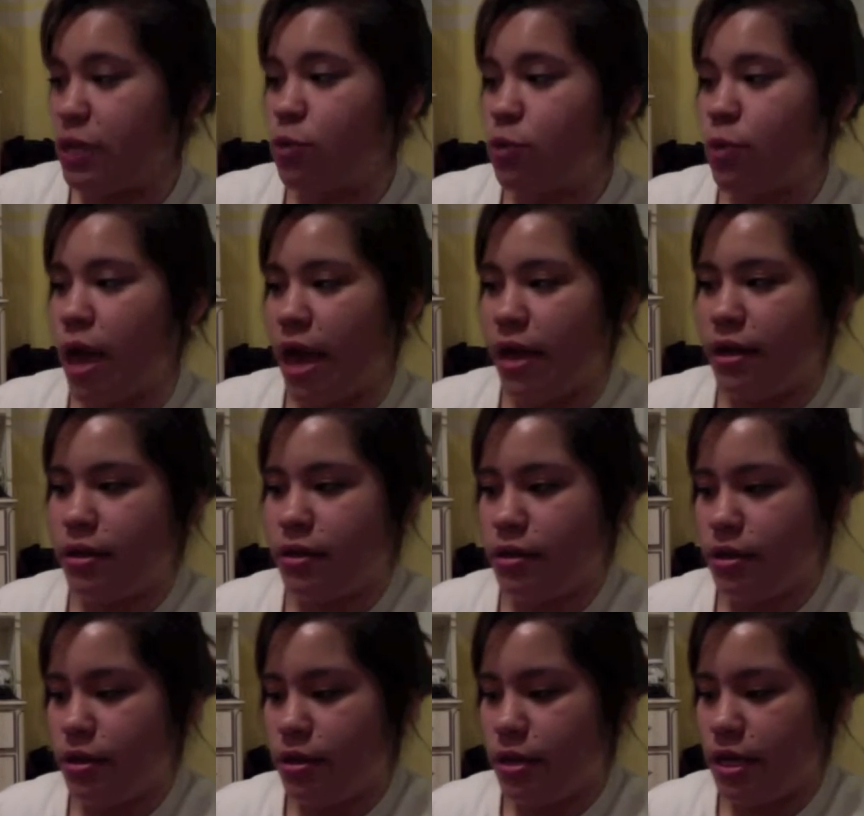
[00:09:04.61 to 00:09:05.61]
red,
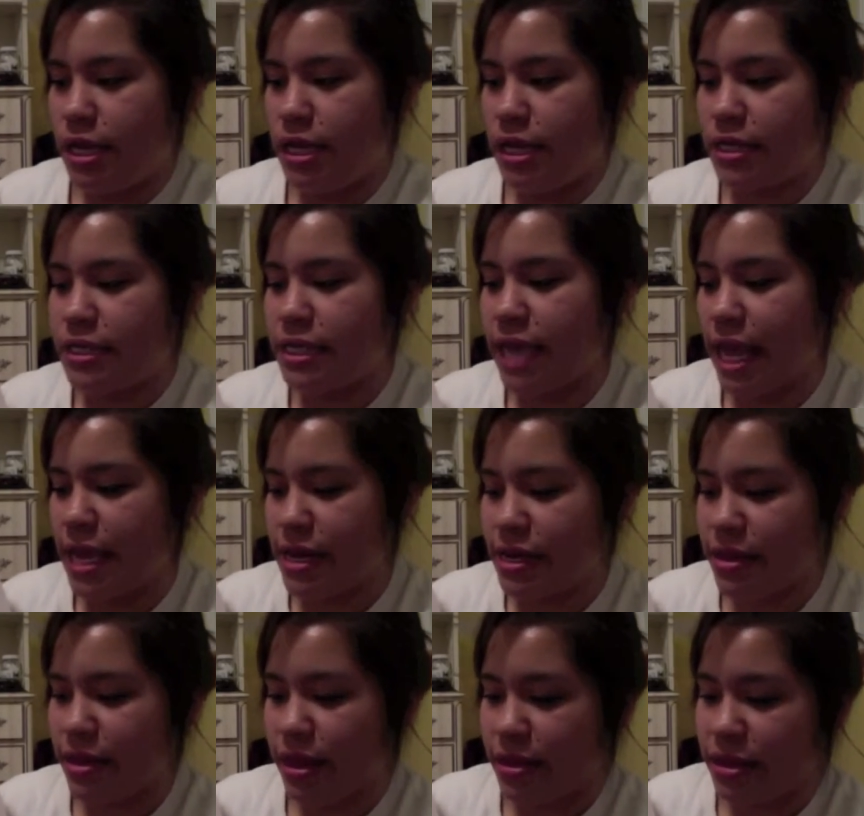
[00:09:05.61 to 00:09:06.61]

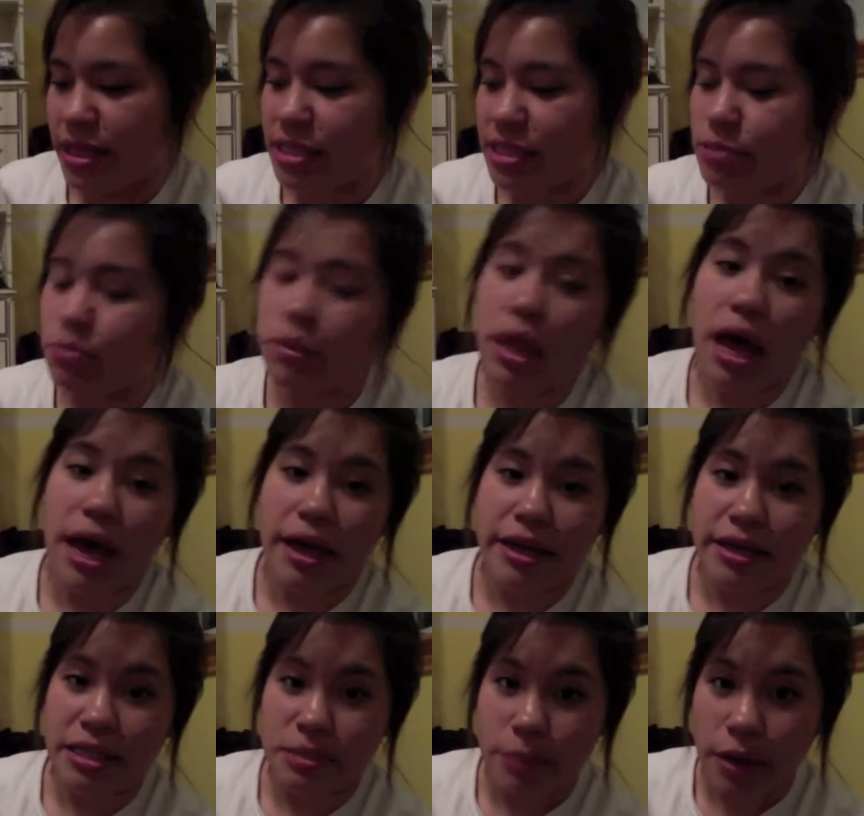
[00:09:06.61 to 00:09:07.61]
indicating that this blood
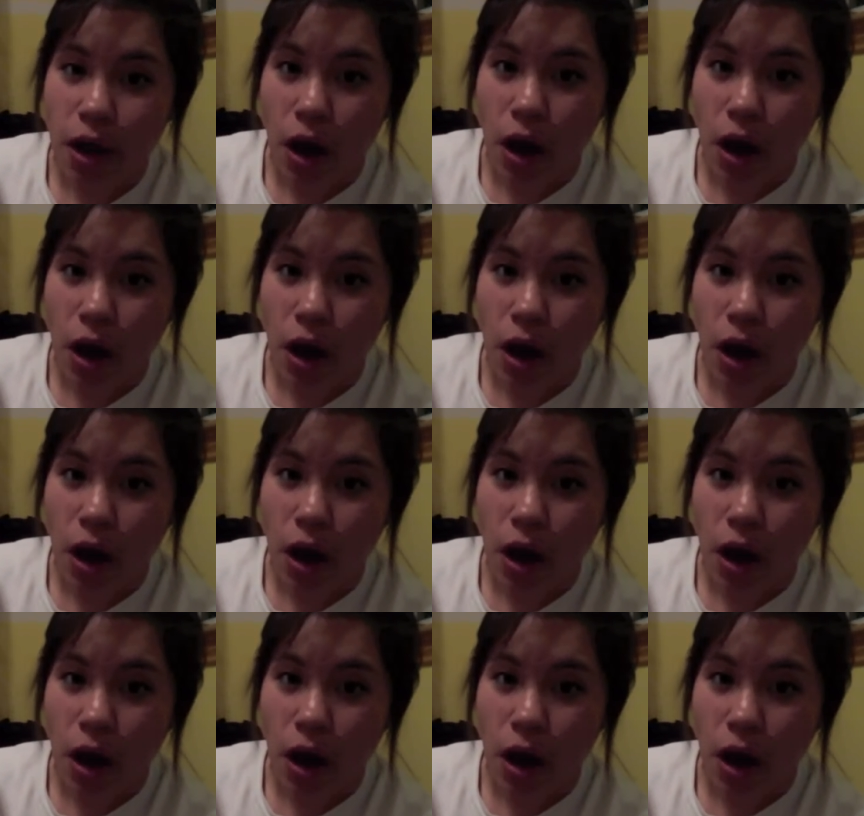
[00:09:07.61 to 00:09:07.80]
has been